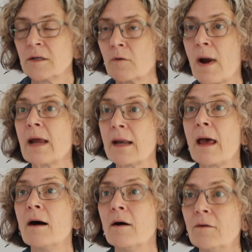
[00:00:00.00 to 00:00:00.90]
right
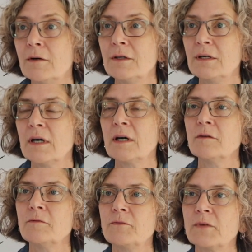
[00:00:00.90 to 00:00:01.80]
now
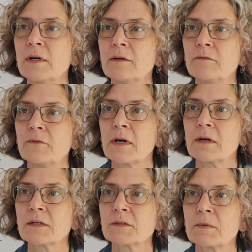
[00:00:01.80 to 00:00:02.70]
of
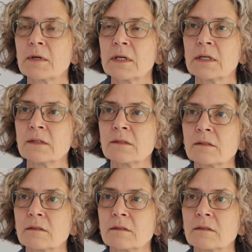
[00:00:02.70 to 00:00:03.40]
our experience.